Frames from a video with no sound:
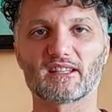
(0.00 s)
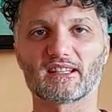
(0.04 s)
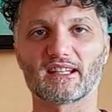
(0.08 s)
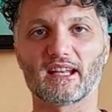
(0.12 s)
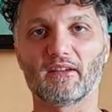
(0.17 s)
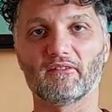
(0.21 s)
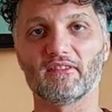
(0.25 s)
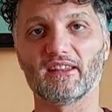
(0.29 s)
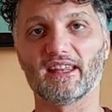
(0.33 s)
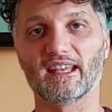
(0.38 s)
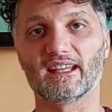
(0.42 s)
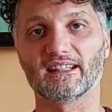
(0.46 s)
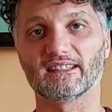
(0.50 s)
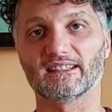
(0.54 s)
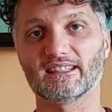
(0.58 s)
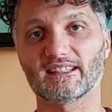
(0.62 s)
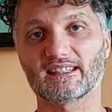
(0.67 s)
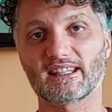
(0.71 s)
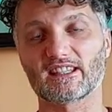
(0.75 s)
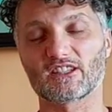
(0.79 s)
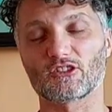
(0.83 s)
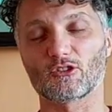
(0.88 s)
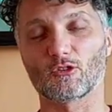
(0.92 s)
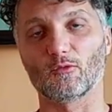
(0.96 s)
Levi and this
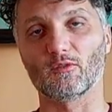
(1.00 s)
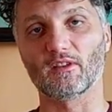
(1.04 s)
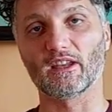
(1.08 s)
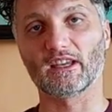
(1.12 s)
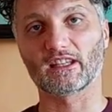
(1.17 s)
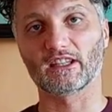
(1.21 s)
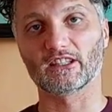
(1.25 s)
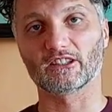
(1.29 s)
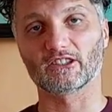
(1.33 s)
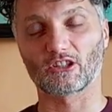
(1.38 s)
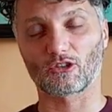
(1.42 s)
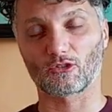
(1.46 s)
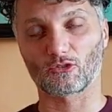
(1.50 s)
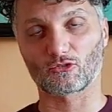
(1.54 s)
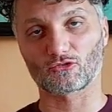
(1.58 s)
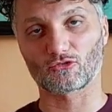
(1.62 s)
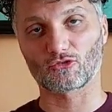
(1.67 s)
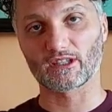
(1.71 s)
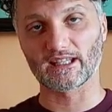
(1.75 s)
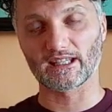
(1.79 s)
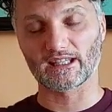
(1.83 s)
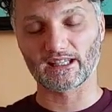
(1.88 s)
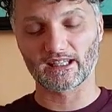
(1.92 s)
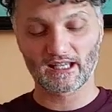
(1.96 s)
is your weekly tarot
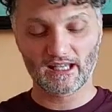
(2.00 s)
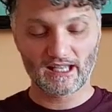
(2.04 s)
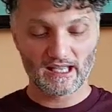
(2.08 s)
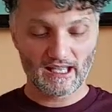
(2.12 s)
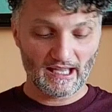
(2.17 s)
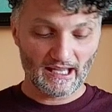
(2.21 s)
reading.